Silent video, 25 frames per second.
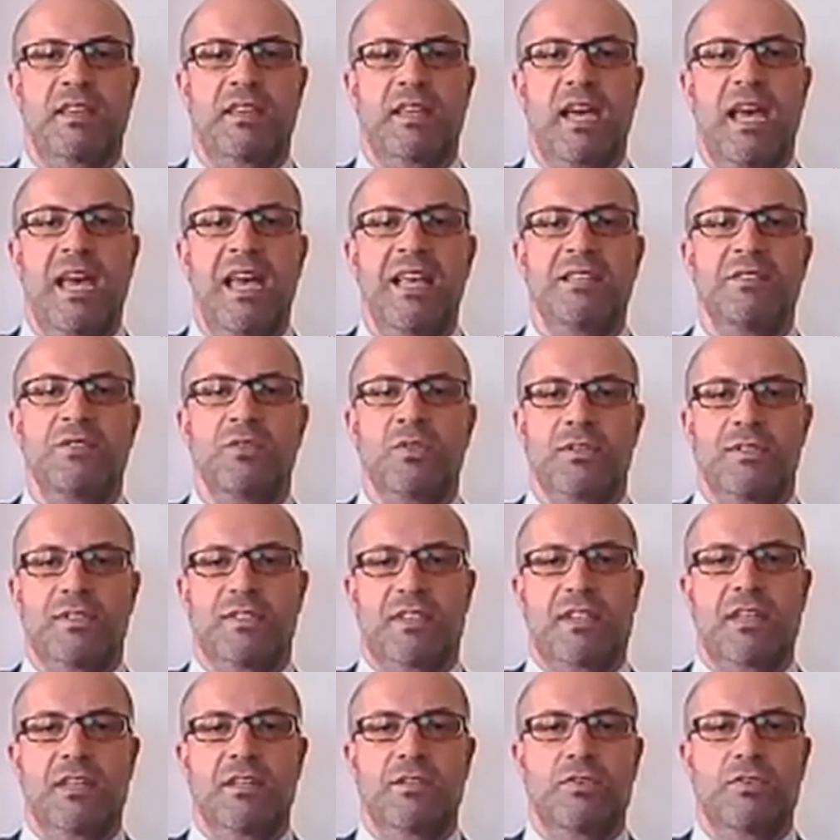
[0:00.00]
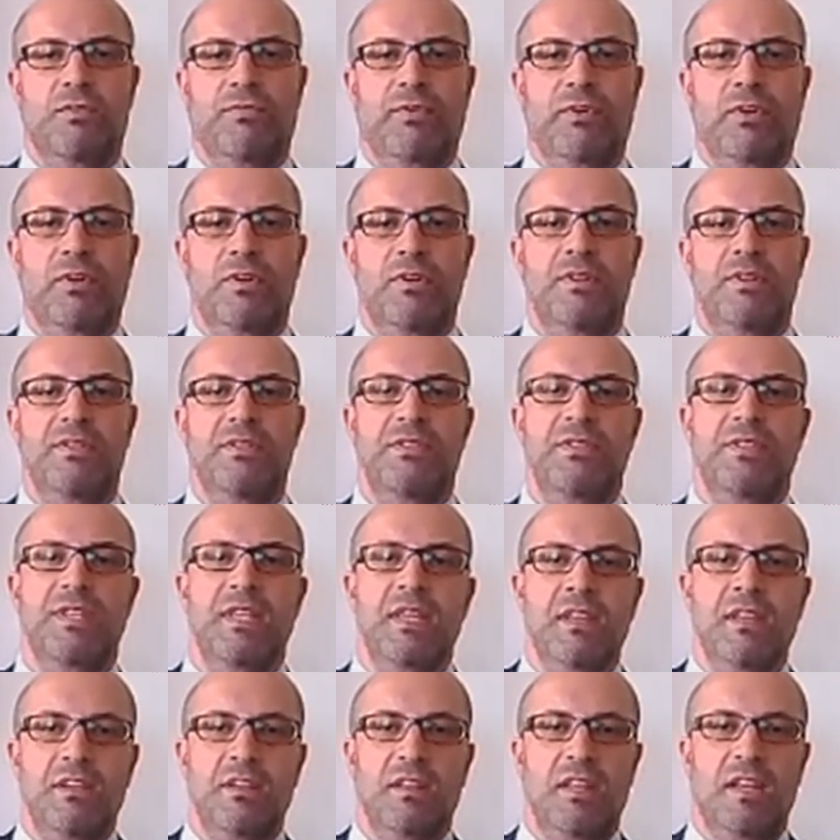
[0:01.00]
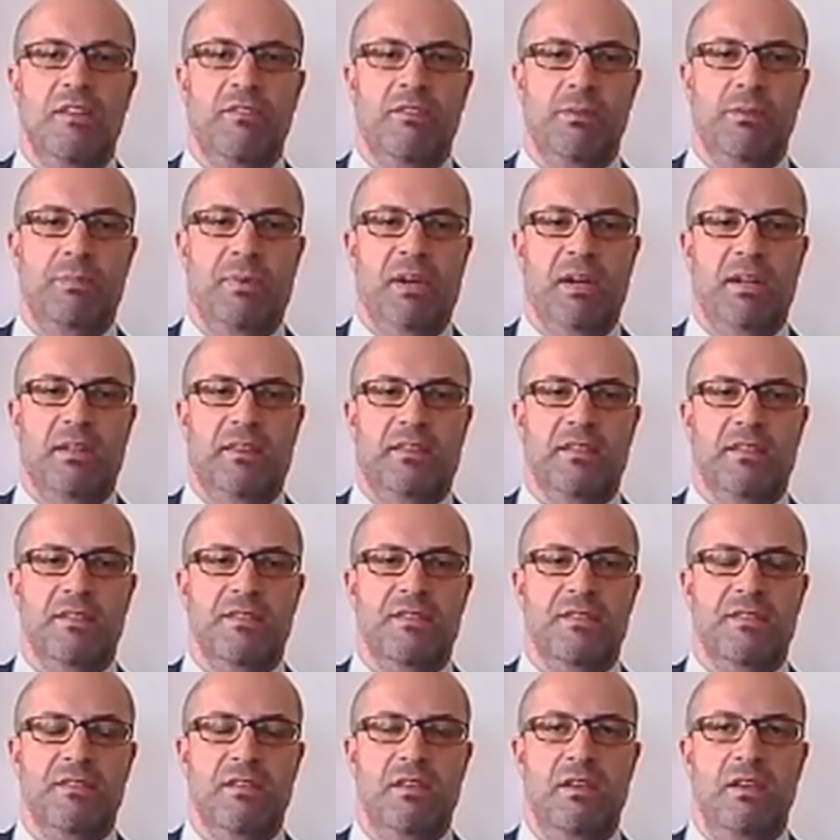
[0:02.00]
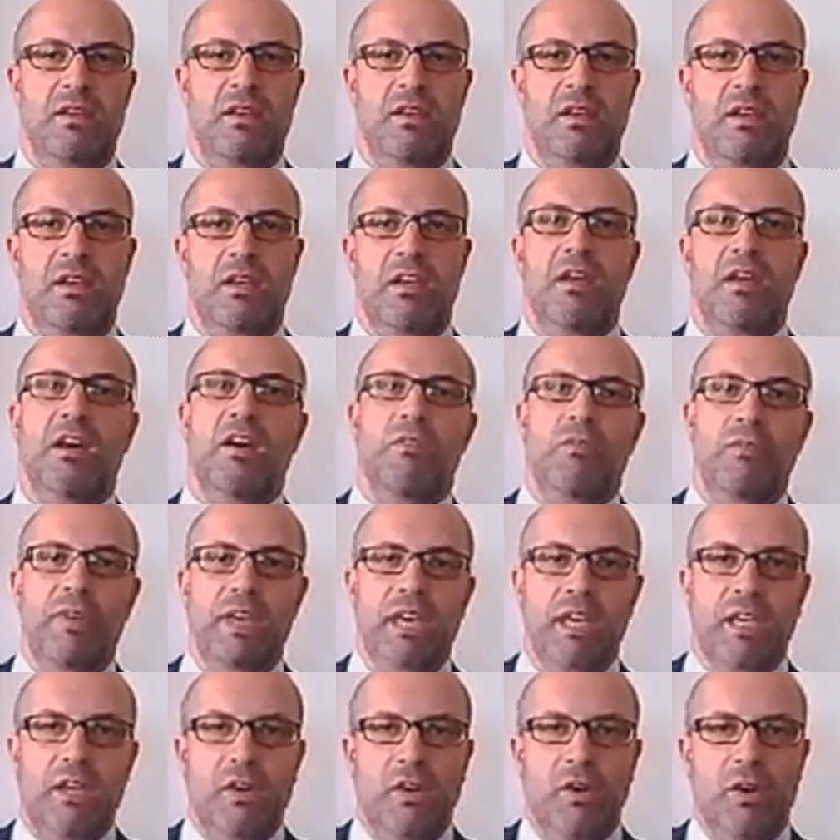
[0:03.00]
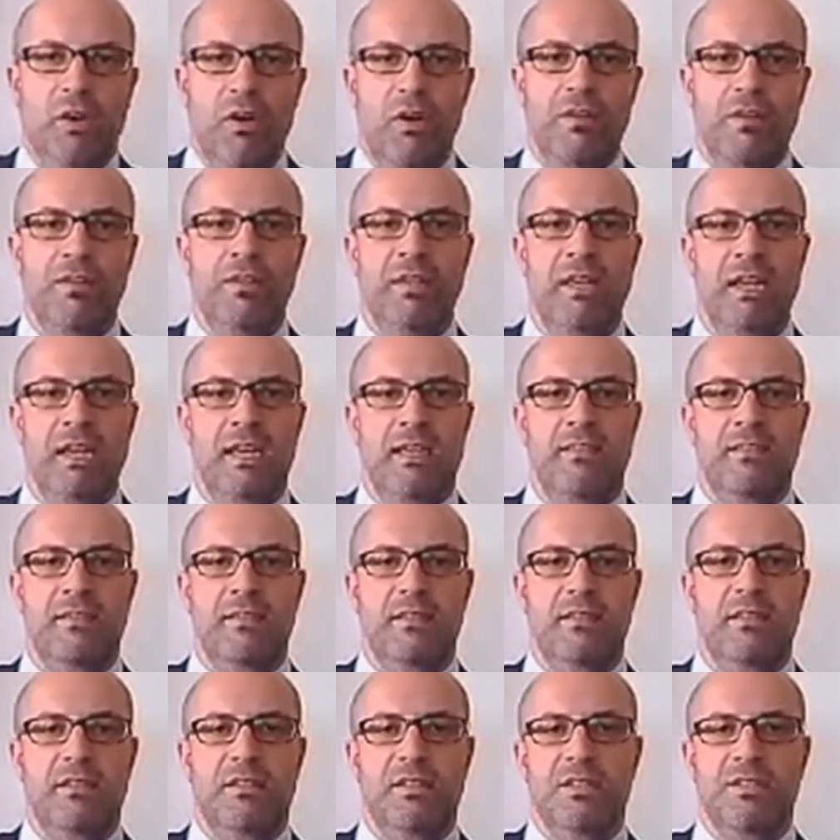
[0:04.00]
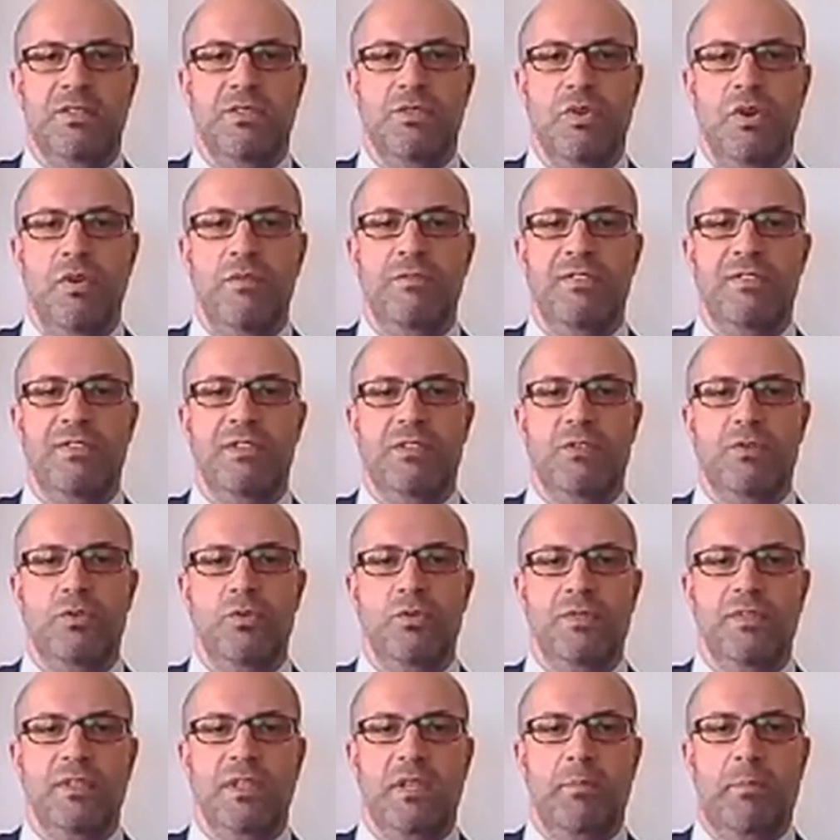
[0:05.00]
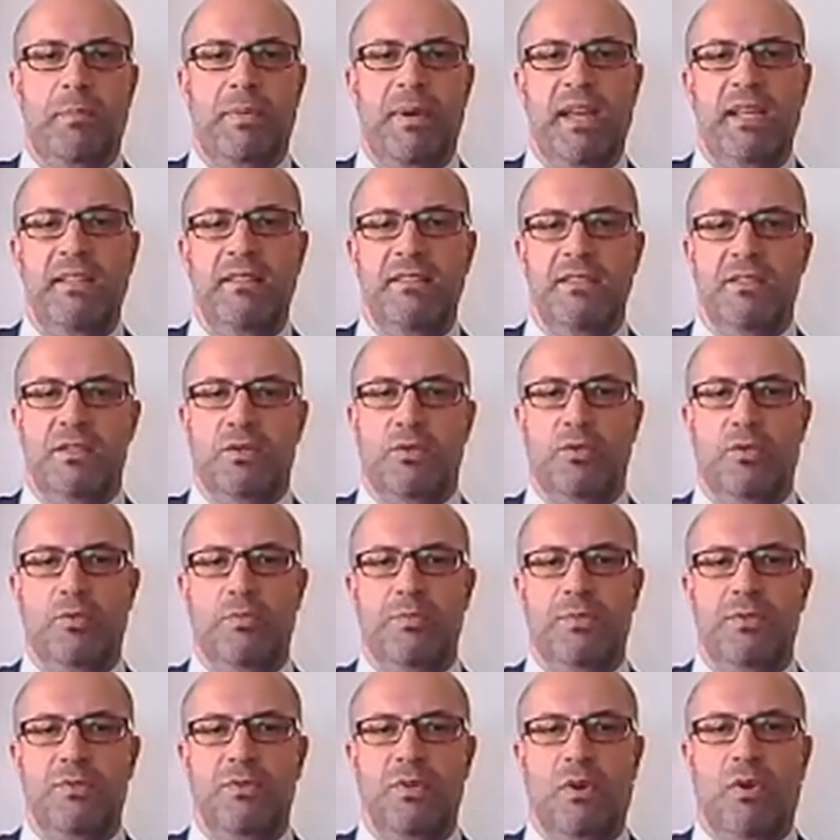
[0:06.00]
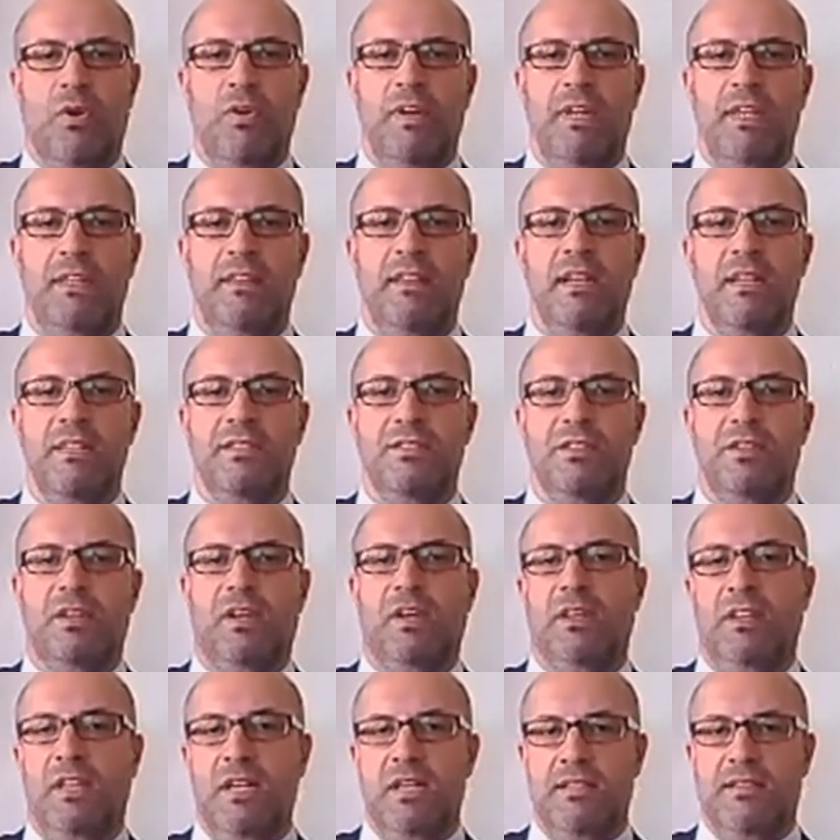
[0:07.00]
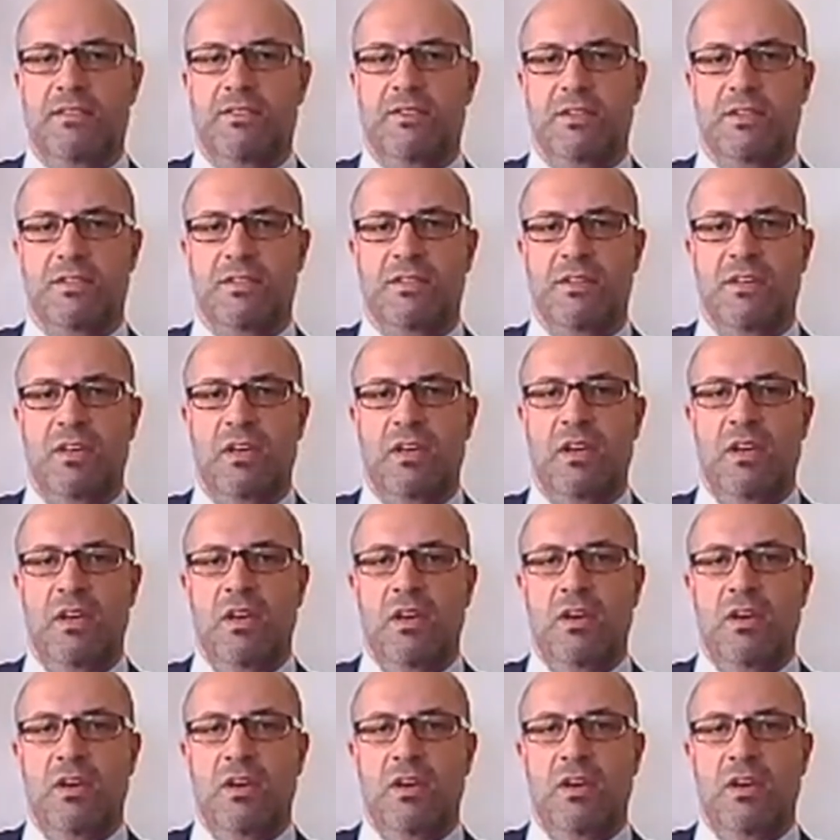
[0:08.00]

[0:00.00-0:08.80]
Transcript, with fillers: and hands-on skills of our senior level partners. We coordinate these services using practice groups or industry clusters